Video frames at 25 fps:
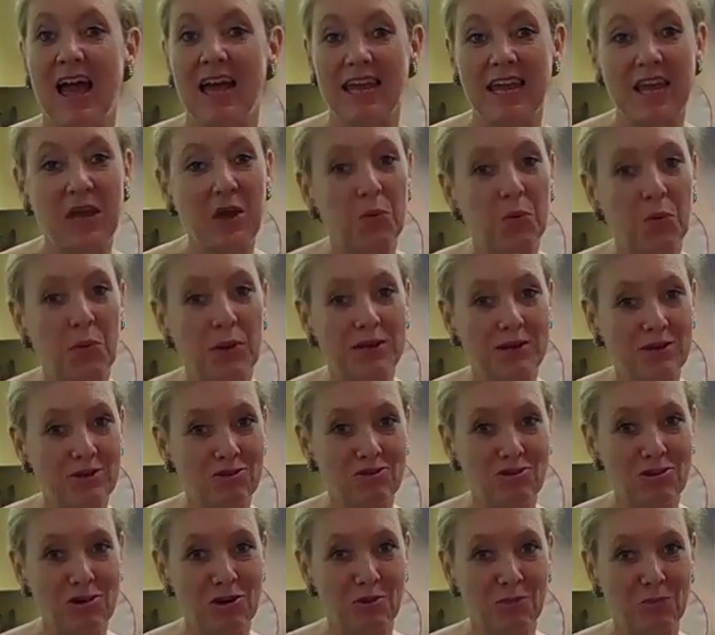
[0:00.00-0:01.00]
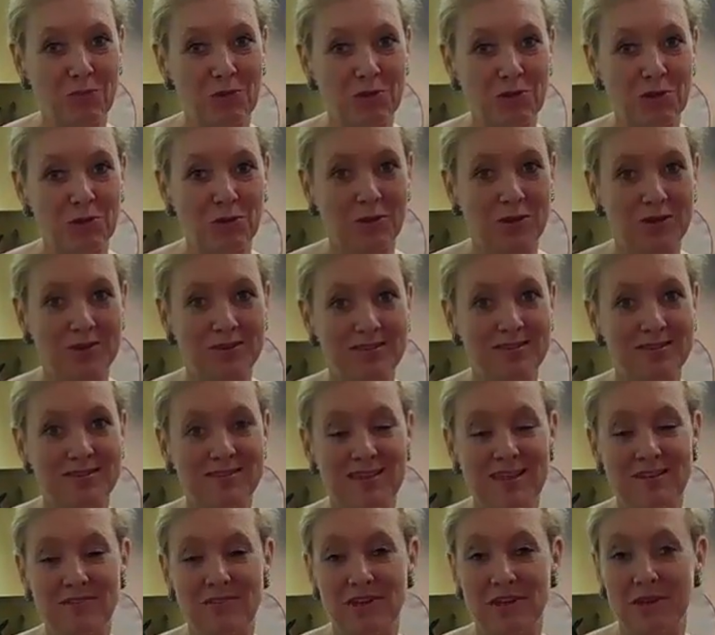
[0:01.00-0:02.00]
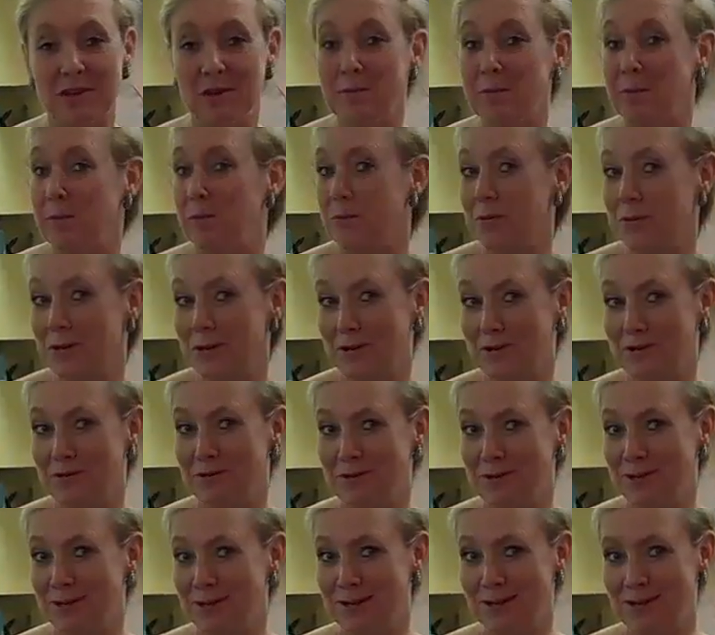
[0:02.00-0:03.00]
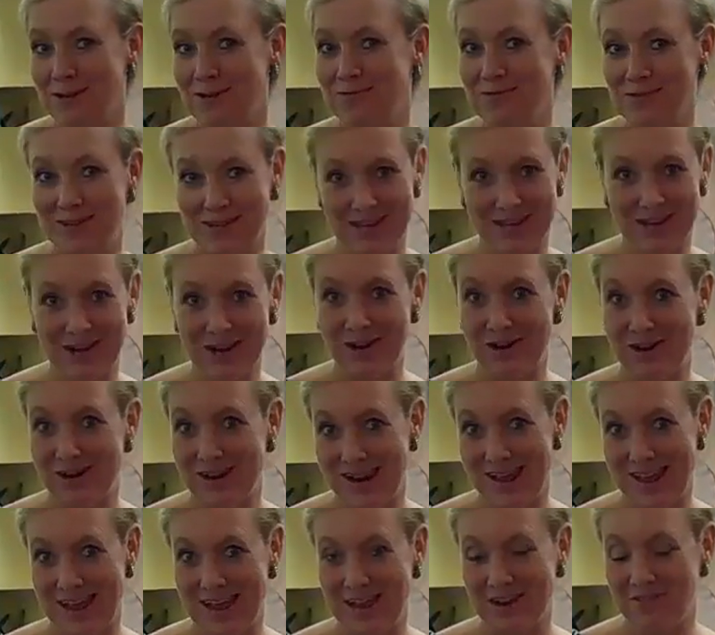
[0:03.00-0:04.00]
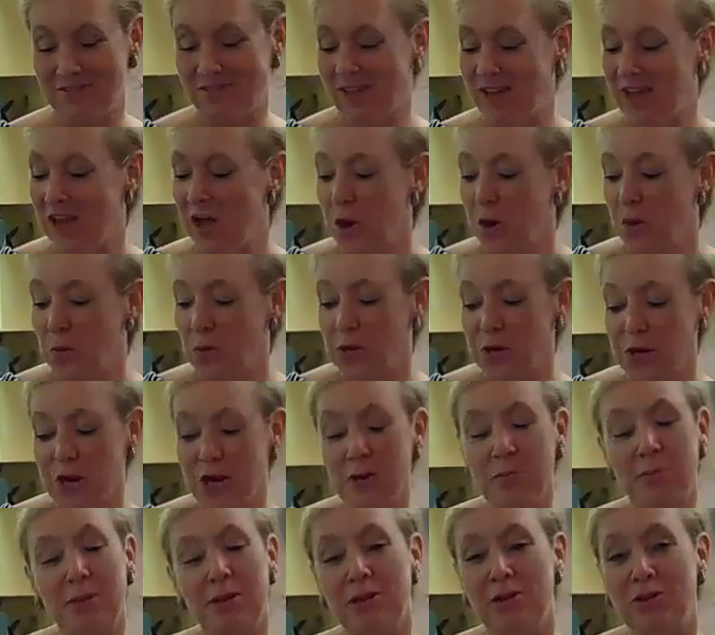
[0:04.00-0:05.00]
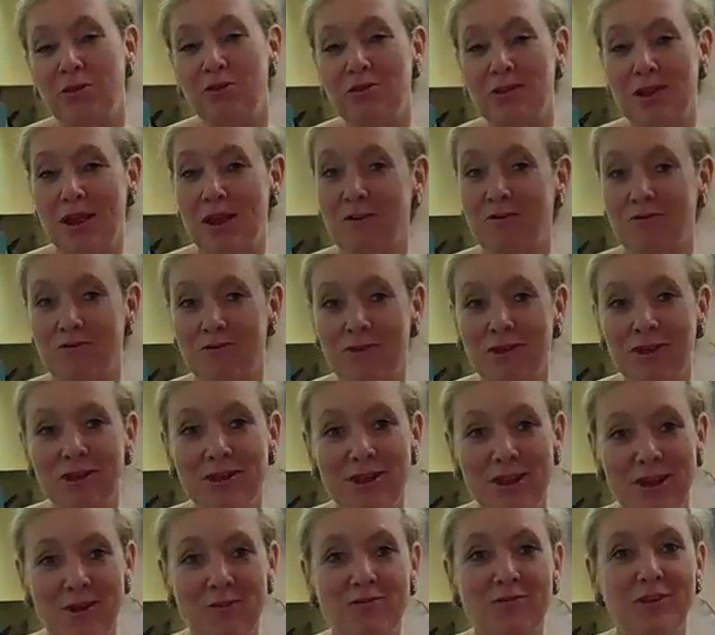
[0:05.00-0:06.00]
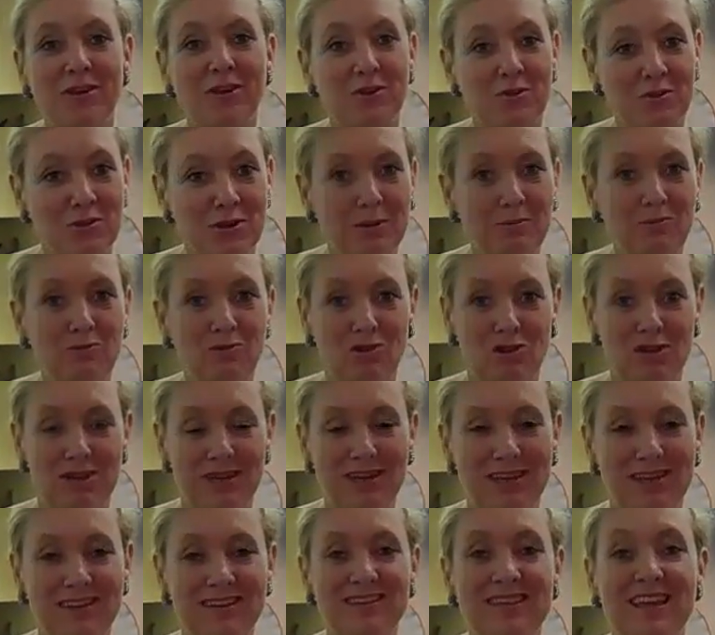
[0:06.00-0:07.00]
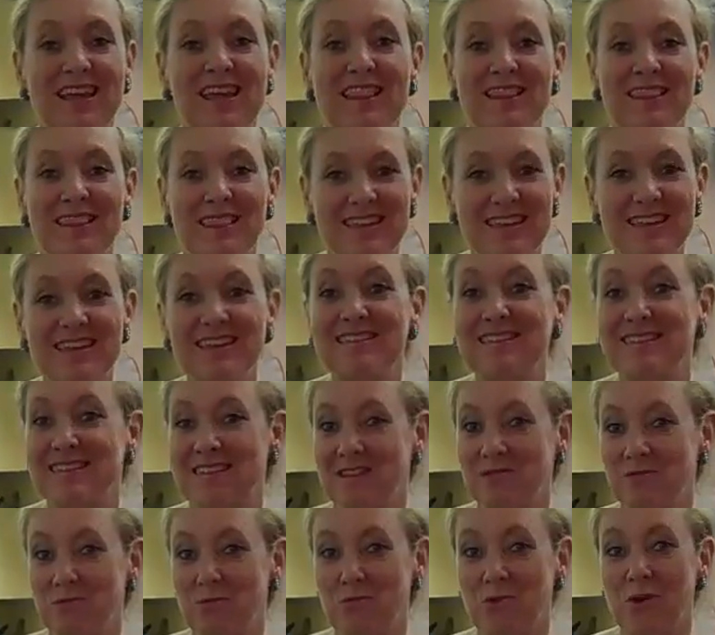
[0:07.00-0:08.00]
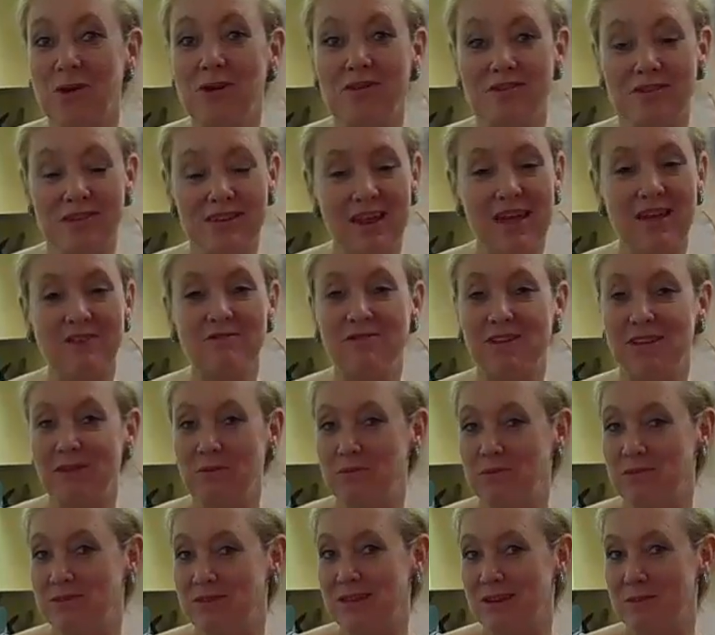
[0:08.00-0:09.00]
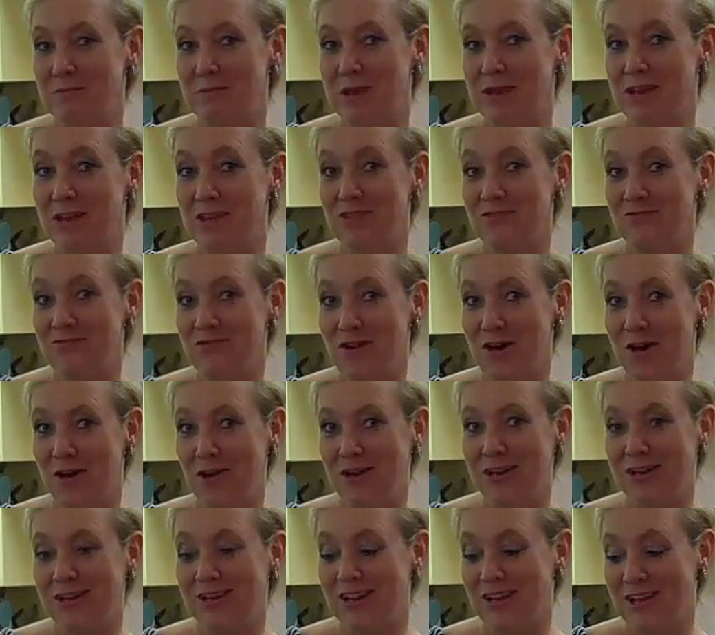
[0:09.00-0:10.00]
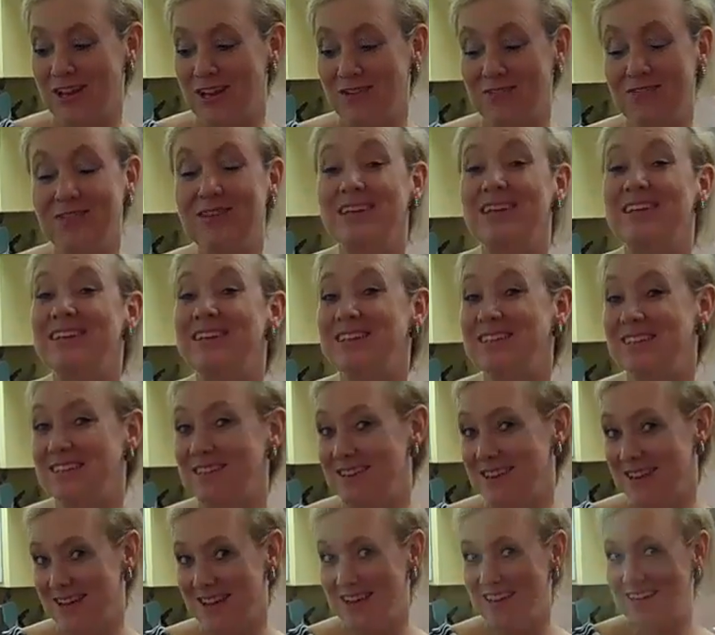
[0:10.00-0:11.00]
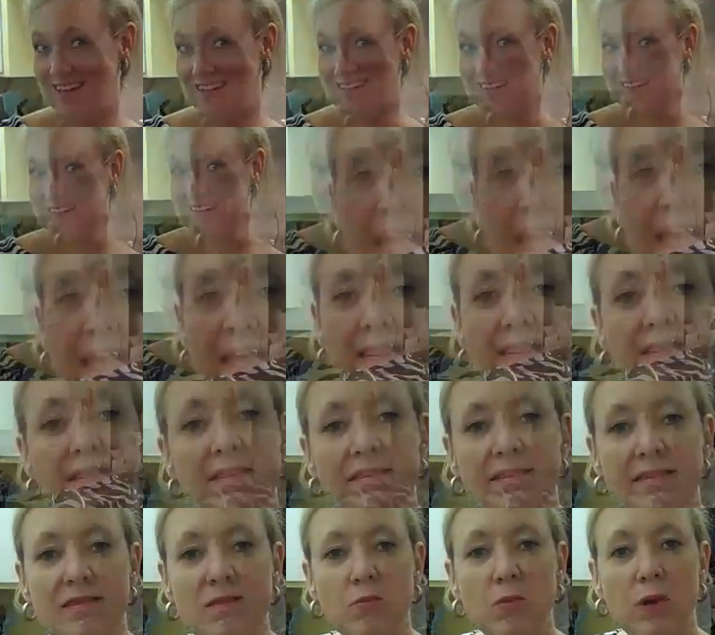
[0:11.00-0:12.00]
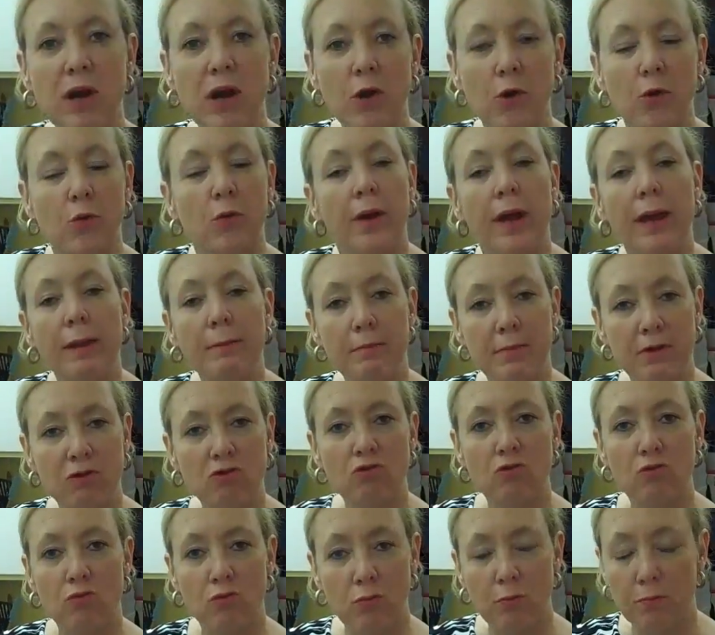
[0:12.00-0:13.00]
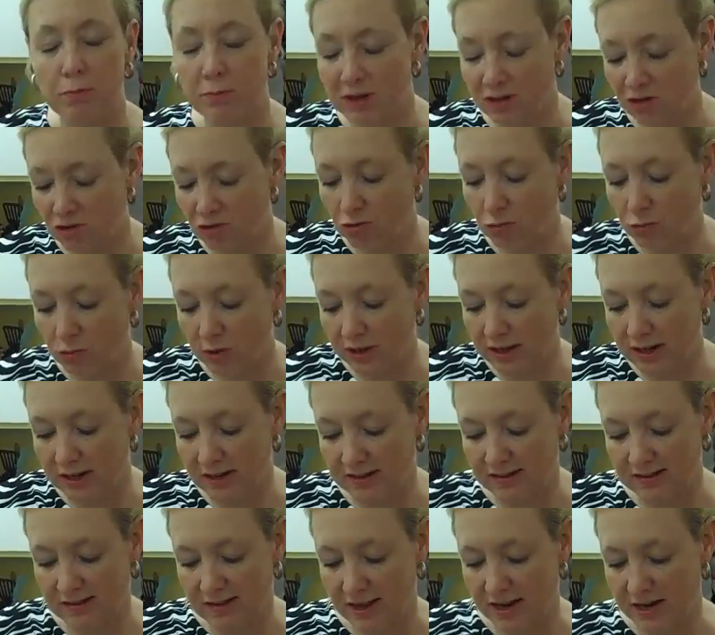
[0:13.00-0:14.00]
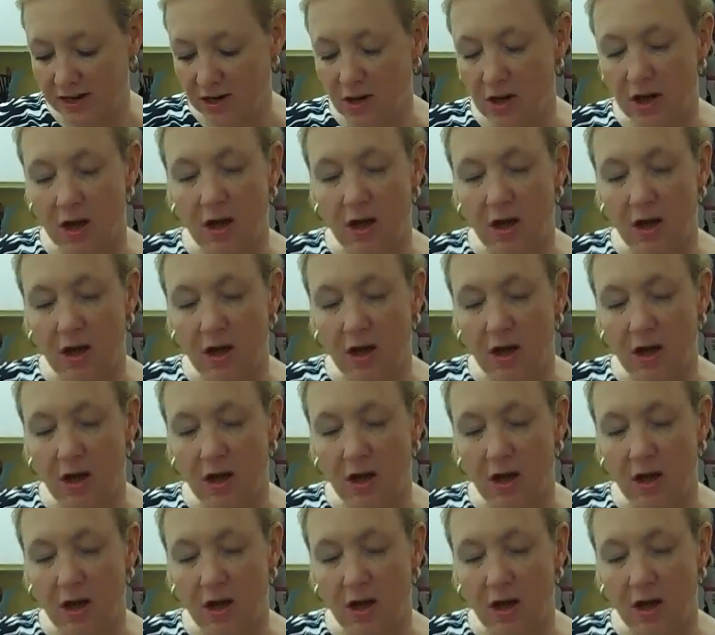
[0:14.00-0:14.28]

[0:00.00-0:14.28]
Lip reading: I can't wait to share it with you because it's definitely going to be putting a little love in our life. We're going to be using our Philadelphia cream cheese, and this is definitely what's going to make us fall in love tonight. And this is what our crepe mixture really looks like,